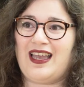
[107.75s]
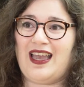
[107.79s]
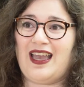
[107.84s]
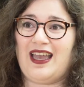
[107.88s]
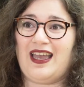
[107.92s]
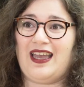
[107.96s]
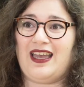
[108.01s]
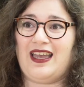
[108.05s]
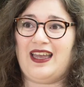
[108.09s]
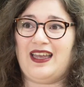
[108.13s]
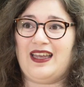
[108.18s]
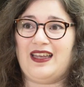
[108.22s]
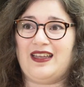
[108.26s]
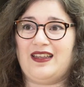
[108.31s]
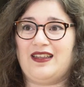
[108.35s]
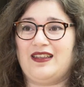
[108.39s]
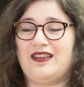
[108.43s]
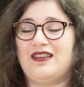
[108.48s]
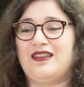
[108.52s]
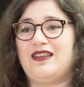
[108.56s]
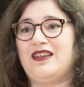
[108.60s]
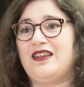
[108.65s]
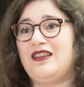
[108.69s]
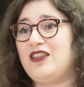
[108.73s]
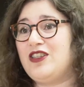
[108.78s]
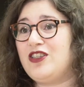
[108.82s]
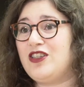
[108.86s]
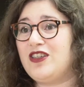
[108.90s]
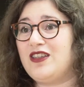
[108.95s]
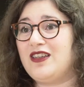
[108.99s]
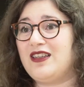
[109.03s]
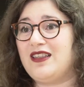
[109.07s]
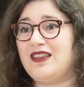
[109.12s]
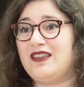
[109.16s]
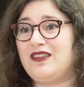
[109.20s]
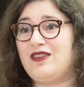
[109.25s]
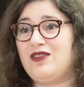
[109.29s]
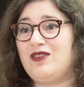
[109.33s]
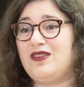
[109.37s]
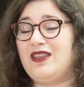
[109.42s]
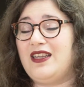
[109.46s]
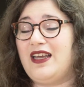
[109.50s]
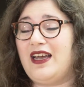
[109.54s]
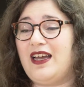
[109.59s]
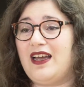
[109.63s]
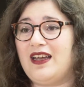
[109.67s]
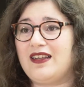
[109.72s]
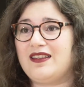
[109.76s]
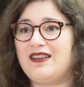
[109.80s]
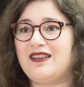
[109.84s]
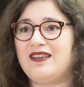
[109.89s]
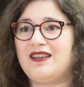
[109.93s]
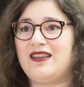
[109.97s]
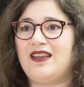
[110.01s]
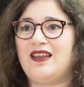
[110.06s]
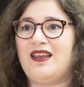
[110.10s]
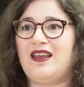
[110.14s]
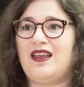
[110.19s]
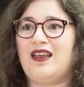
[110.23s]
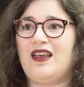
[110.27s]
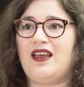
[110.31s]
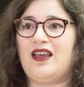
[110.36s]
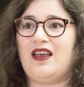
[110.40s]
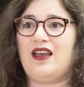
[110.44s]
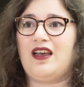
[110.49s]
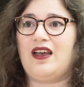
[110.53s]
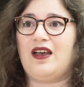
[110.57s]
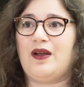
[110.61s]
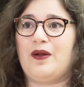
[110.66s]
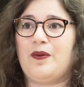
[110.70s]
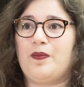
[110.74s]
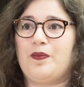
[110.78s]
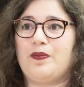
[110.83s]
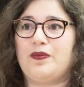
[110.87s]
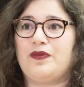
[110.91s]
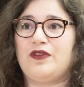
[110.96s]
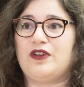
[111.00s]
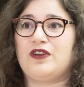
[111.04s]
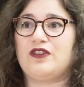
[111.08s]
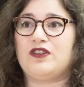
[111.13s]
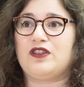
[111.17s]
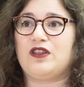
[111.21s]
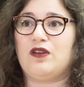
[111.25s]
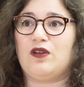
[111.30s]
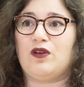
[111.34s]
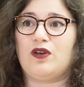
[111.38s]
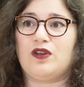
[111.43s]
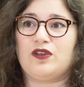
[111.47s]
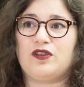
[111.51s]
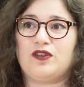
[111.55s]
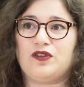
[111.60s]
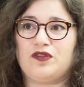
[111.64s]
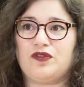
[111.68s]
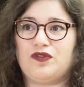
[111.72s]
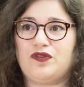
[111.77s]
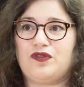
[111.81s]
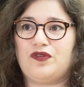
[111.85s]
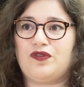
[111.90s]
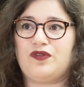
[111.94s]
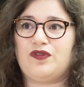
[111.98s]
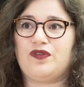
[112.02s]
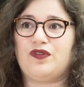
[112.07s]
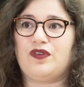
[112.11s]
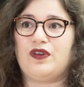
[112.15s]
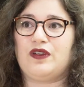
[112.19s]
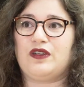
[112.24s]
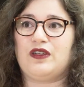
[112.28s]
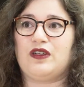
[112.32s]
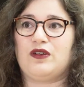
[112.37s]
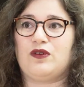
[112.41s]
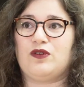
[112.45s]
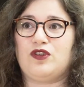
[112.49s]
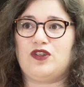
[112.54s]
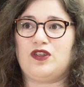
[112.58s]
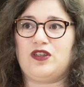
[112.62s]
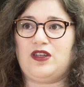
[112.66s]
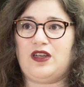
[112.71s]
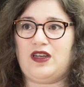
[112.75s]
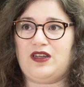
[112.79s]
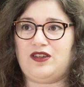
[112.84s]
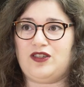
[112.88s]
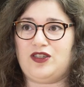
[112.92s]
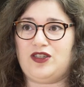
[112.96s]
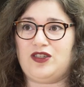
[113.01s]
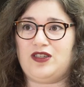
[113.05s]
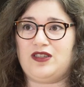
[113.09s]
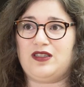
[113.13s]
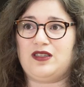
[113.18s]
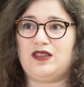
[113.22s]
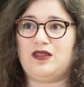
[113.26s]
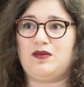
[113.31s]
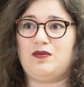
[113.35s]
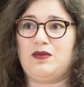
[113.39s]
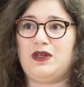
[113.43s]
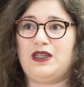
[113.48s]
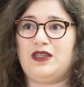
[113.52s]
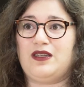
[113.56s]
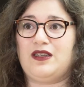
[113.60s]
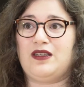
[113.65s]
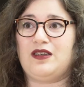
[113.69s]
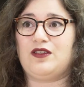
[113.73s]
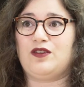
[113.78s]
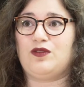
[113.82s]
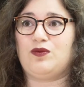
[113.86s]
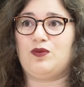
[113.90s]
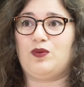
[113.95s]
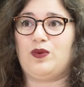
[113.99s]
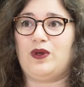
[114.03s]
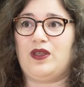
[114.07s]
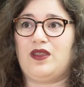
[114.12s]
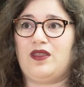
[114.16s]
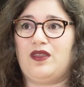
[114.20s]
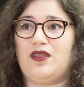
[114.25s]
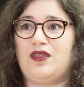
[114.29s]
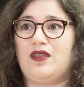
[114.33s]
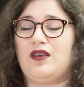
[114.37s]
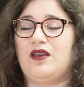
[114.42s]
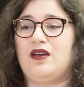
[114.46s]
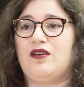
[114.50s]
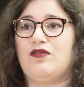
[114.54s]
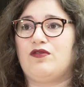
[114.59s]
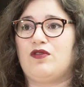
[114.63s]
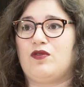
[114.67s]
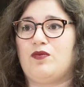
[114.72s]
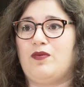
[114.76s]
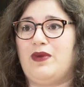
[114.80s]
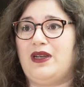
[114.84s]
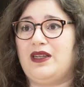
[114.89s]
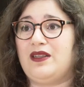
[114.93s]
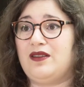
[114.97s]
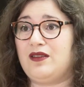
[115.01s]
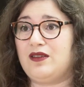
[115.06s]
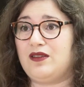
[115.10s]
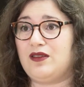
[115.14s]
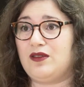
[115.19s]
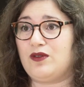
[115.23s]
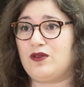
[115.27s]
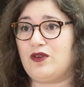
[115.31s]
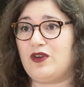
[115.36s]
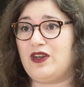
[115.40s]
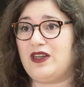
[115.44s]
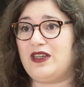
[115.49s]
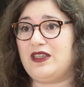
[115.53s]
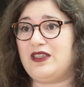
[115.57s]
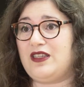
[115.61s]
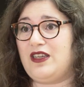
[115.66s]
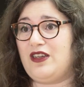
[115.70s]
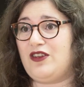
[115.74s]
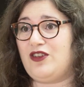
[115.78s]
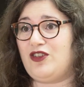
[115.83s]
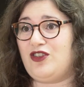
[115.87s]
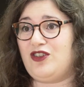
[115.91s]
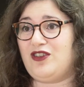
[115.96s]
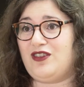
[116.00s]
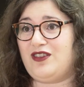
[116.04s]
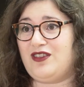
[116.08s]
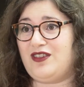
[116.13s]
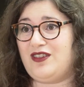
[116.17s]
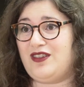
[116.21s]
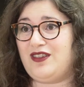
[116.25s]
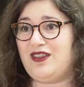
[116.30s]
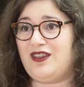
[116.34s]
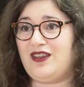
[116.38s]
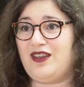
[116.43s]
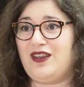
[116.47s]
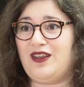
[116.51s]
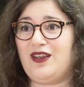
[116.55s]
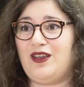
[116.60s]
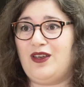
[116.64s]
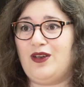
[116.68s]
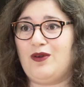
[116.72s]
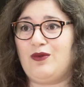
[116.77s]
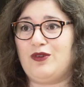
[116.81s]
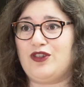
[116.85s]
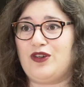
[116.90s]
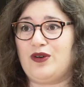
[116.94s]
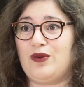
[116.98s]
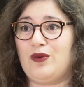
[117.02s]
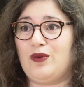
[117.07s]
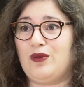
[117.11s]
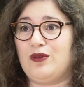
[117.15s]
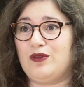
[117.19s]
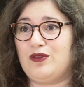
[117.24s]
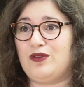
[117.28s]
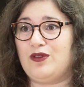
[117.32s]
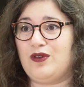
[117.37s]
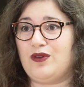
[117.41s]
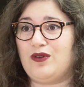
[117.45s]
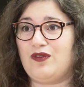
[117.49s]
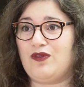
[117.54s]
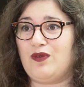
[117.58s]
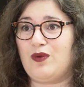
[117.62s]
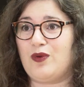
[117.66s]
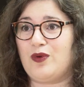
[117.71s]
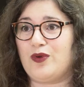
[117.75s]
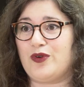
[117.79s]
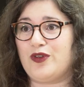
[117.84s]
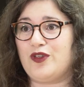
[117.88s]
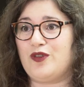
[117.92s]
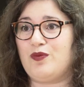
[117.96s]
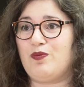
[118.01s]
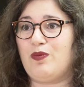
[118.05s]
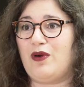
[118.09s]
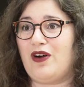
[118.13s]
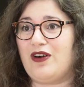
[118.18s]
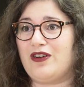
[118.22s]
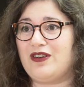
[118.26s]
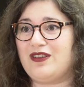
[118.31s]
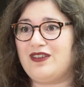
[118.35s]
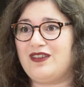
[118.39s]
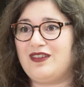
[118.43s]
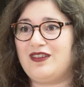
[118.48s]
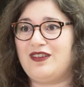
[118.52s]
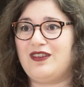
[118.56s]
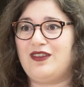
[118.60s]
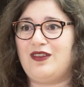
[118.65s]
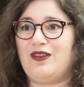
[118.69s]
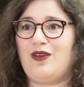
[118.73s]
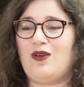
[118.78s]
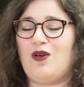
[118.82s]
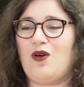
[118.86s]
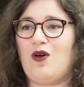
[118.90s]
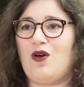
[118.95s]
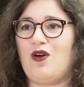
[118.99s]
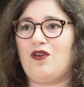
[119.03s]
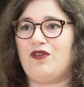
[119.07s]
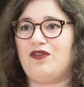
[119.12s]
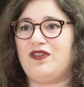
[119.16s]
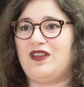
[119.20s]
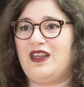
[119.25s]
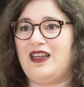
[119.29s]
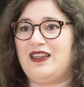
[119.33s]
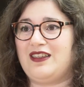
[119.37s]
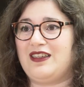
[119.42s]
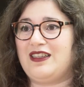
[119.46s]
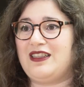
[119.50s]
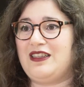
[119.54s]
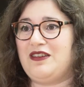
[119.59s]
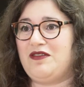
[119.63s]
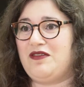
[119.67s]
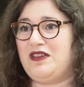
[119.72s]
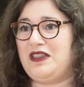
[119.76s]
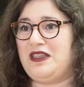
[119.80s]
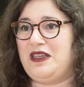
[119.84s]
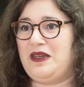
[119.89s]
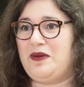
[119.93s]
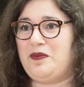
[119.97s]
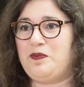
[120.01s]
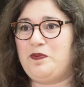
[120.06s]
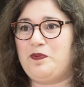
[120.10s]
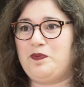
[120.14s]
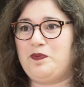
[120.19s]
And additionally to that, there's a lot of negotiations and meetings with governmental organizations, which are also, of course, part of that activity.